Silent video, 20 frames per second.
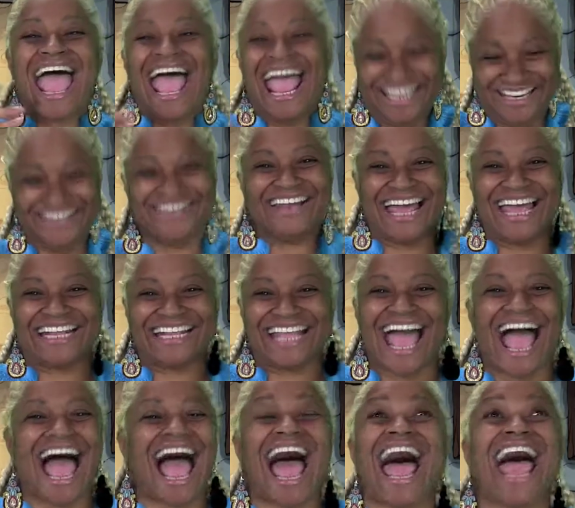You like
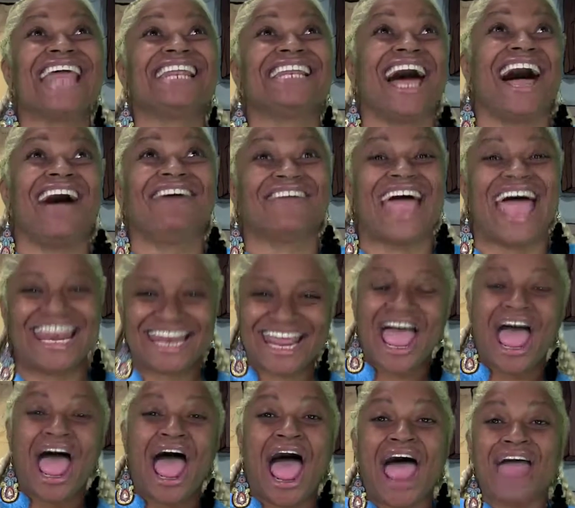that? I love
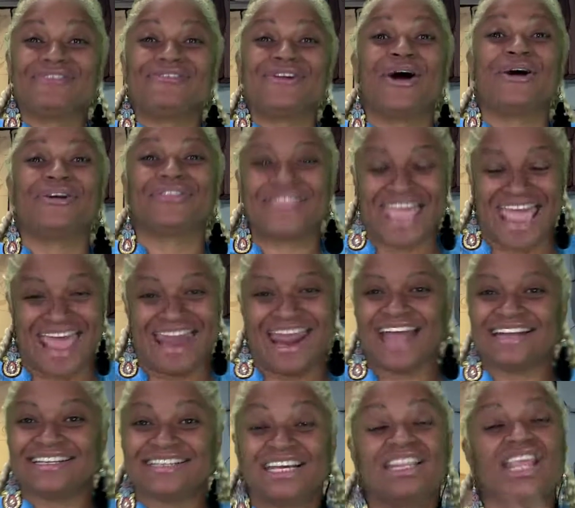it. I wrote that.
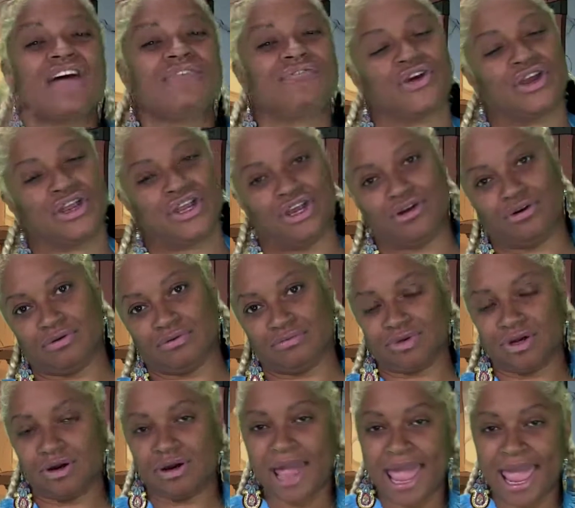I did that for you,
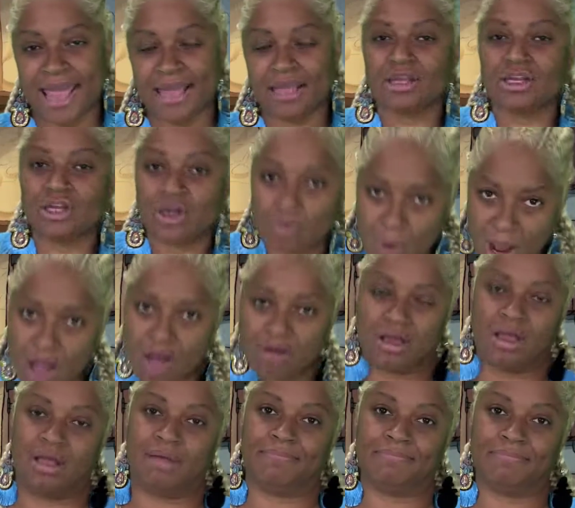okay? You're
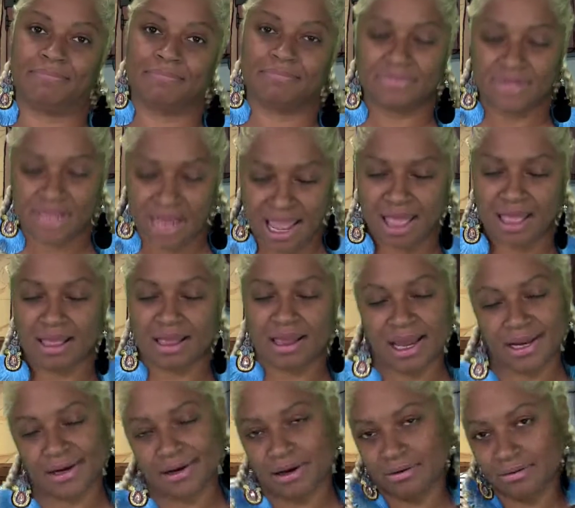welcome. Yeah,
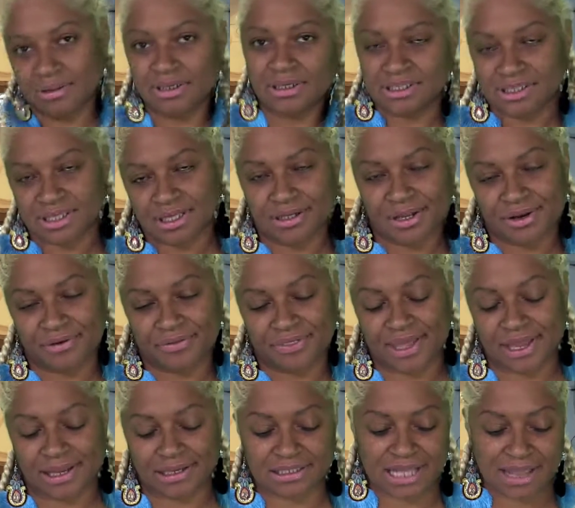I know. It's the little
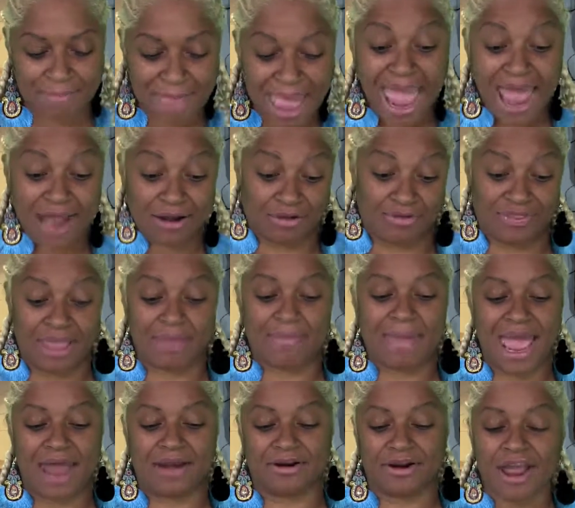things. They matter. They
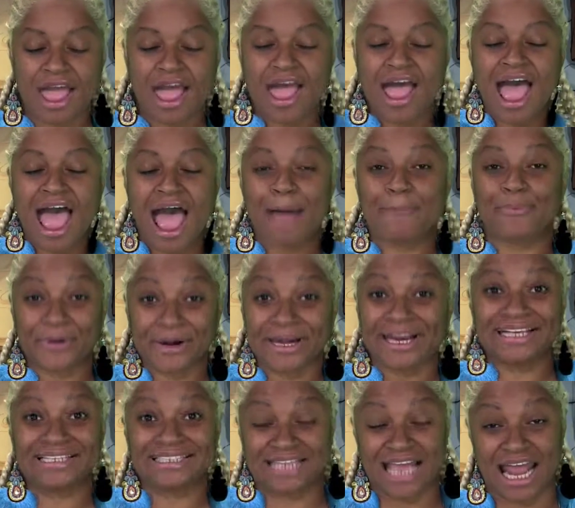matter. I'm pretty
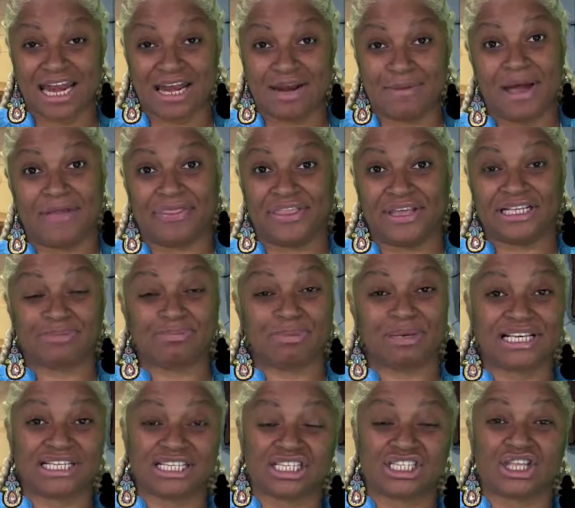excited about this
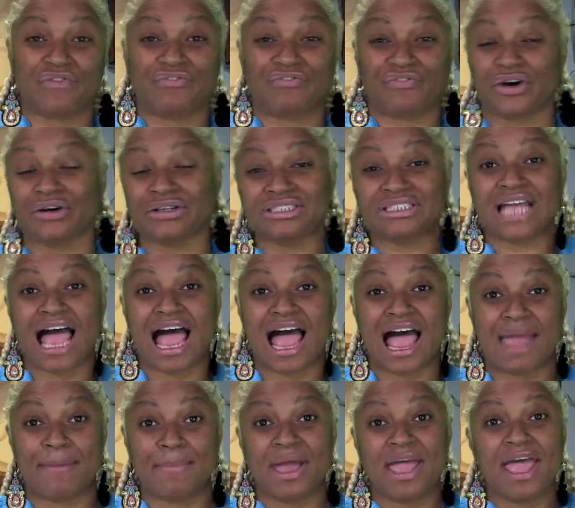because it's the first
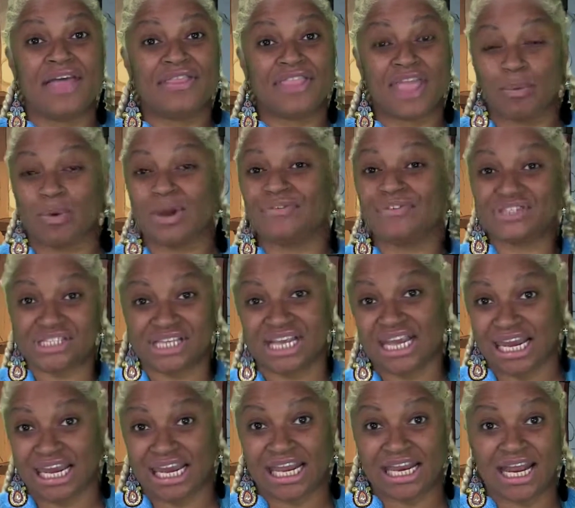time that we've
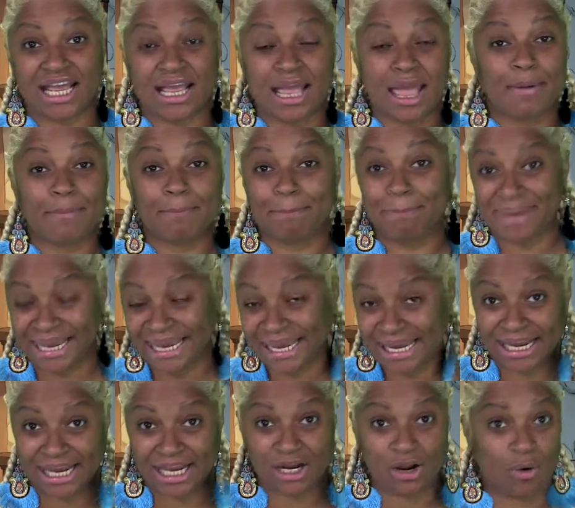seen
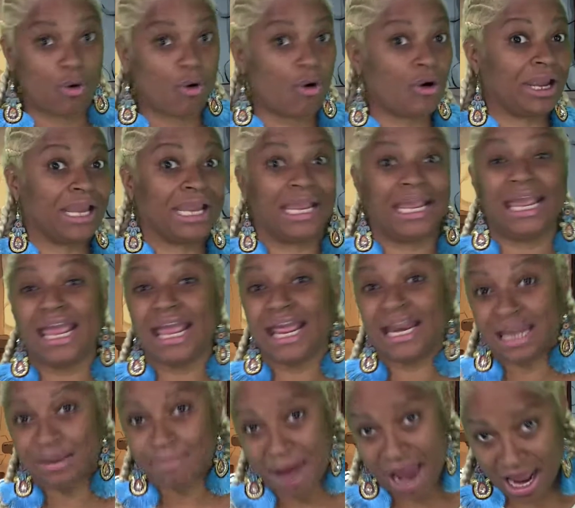Bean or
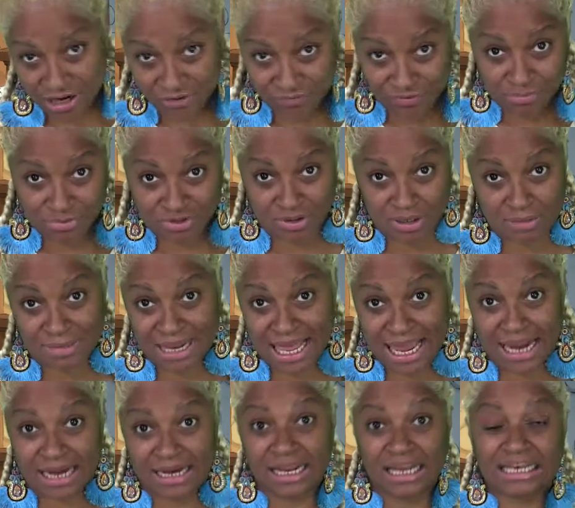anybody from
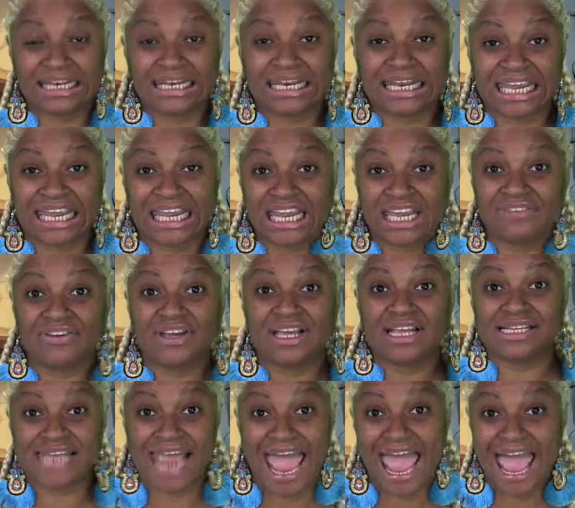Dreamland leave
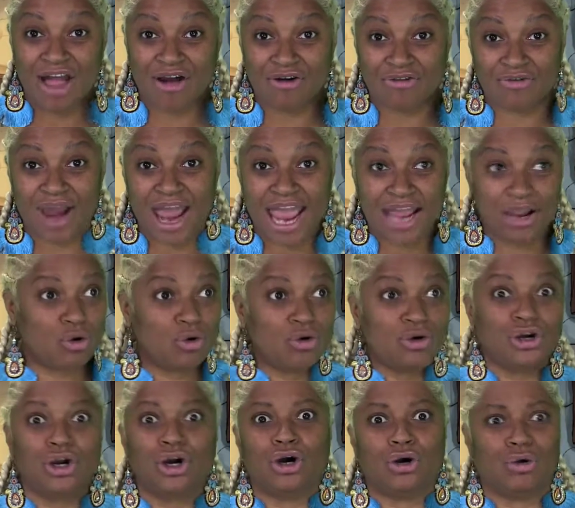town, right? Who
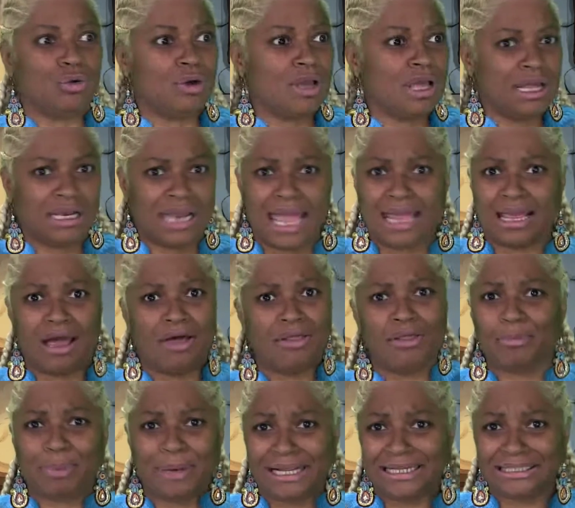knew? Like, other
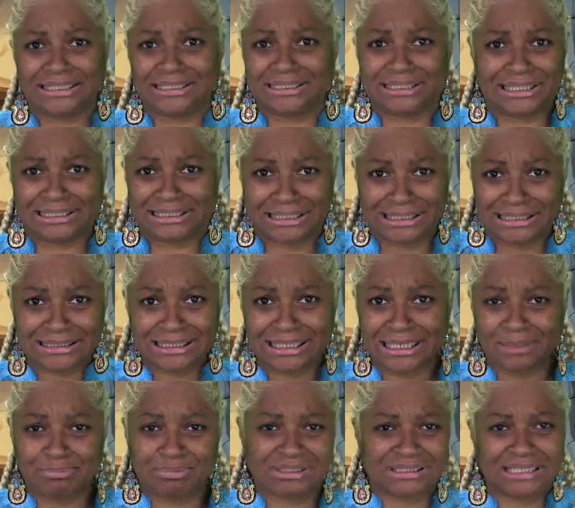places
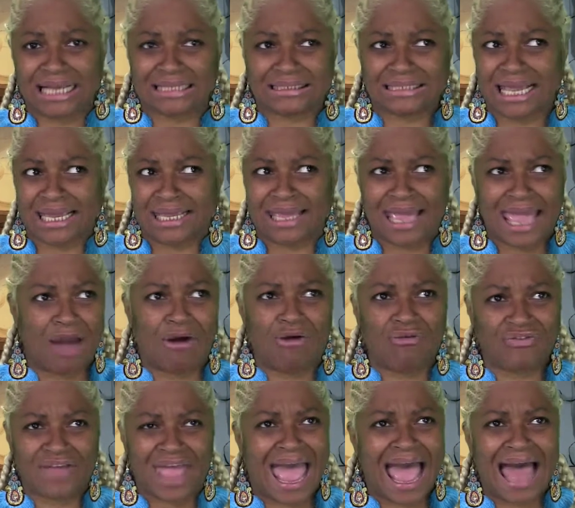existed besides, like, Elf
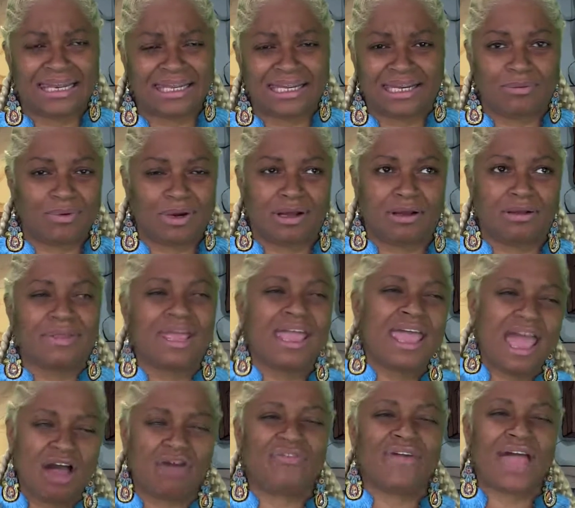Alley. Well,
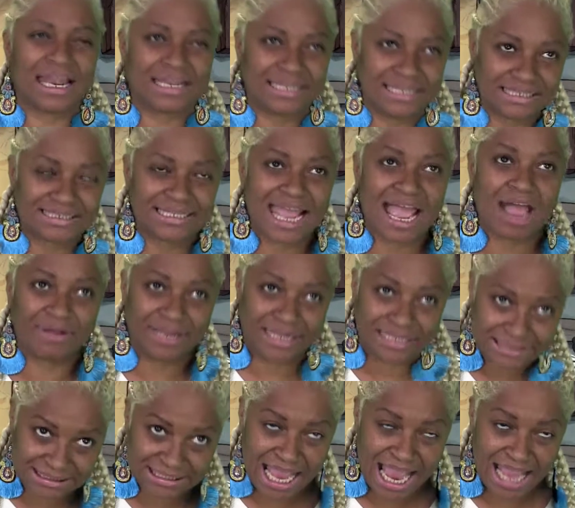Elf Alley is now
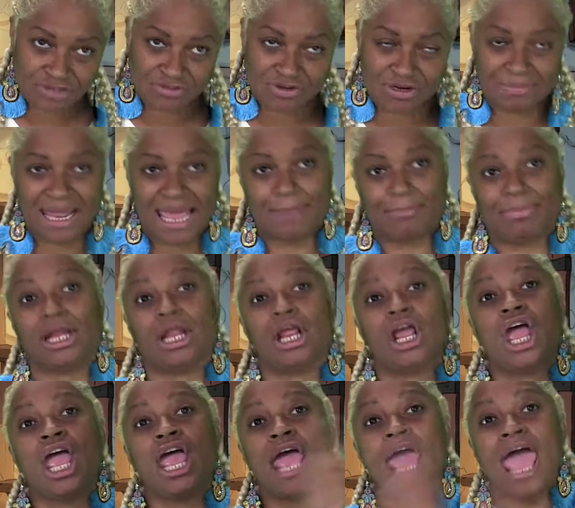inside Dreamland, but
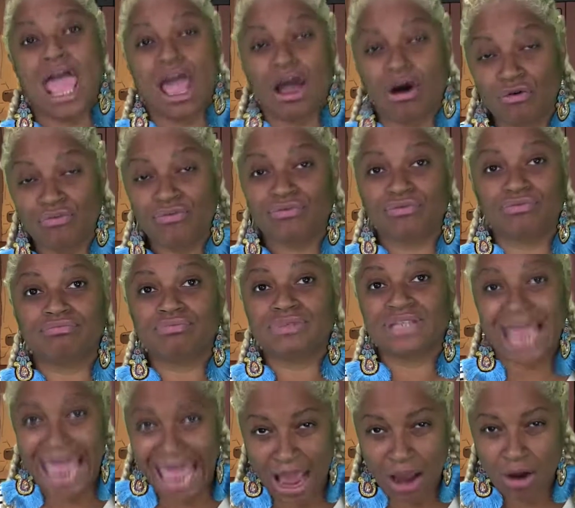Elf
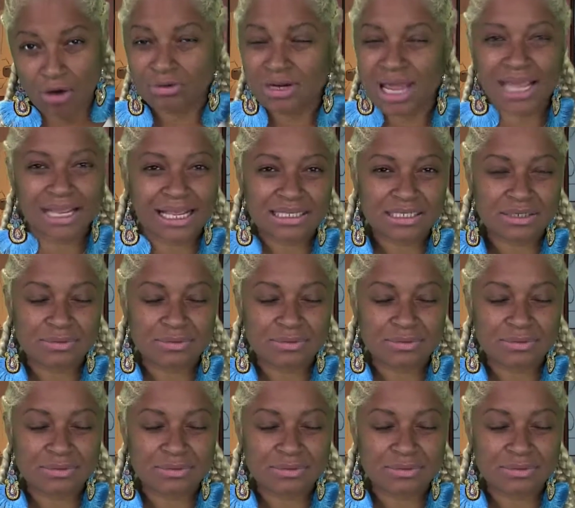Town, I guess it